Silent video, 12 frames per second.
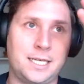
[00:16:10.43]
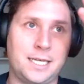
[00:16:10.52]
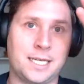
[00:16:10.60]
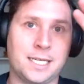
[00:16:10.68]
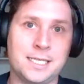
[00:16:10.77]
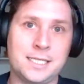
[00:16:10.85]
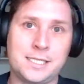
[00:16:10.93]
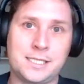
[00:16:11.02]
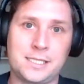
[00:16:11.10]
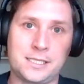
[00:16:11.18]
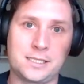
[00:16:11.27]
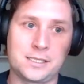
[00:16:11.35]

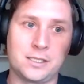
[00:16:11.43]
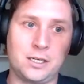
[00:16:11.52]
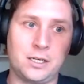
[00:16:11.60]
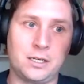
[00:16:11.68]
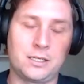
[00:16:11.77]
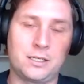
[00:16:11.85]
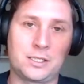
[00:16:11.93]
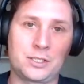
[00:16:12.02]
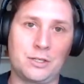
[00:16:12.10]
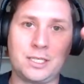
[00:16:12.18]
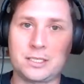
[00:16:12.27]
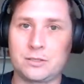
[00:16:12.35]
list
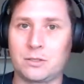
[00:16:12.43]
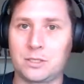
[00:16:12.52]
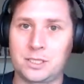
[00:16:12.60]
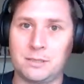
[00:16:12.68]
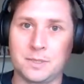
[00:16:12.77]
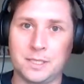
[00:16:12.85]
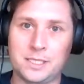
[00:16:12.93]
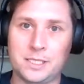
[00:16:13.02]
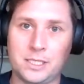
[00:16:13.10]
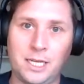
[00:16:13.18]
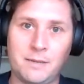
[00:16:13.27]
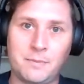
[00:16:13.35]
struct or some list
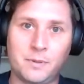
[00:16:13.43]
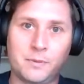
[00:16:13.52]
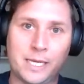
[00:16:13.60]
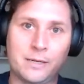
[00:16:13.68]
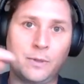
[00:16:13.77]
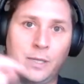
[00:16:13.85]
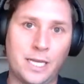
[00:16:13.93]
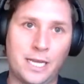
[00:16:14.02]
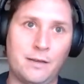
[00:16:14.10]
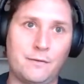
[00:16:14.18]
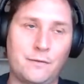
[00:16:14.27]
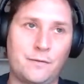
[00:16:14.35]
type, and it will
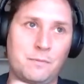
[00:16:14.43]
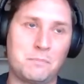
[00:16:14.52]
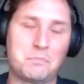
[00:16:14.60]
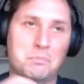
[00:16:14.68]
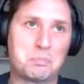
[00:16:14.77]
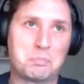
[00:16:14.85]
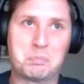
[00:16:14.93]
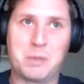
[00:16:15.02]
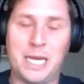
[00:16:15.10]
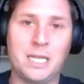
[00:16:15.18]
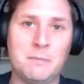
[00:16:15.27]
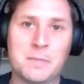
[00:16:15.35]
have
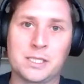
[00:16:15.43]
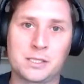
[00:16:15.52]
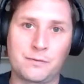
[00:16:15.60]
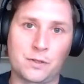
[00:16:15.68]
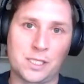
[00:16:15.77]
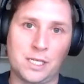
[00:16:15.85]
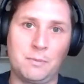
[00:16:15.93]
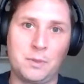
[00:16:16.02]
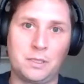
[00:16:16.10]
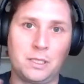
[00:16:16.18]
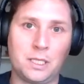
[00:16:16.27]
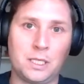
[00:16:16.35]
elements, for
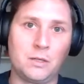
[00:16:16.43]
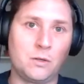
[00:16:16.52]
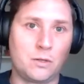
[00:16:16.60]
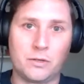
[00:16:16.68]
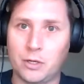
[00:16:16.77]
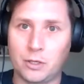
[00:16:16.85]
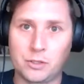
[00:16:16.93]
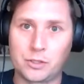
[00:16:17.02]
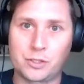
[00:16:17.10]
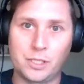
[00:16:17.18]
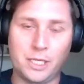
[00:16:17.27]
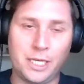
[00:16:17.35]
example, or
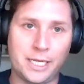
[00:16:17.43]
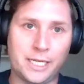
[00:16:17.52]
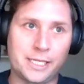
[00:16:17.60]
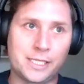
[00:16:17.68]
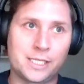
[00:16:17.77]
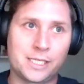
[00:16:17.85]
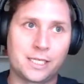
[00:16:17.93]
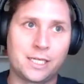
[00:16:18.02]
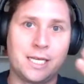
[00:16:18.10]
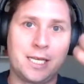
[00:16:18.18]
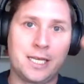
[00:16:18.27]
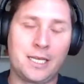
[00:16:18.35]
nodes, and
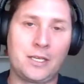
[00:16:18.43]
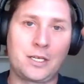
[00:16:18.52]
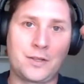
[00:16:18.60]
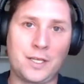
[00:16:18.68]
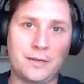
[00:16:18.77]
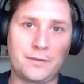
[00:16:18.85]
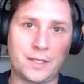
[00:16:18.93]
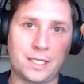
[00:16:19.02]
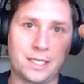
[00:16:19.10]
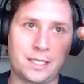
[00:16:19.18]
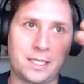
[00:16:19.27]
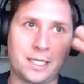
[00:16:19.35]
you can think of
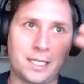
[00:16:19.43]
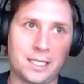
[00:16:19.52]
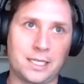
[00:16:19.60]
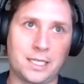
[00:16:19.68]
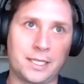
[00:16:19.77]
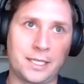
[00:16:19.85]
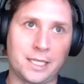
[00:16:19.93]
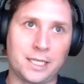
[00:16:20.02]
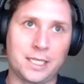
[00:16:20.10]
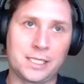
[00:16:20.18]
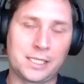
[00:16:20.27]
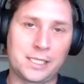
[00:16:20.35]
the
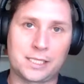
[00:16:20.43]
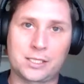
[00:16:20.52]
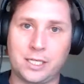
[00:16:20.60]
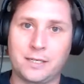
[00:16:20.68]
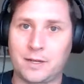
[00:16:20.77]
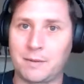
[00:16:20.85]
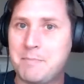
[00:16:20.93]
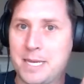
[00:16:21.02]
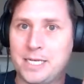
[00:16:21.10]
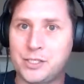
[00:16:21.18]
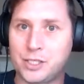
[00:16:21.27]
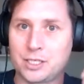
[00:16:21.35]
list as kind of a
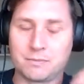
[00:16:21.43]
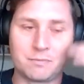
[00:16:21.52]
manager,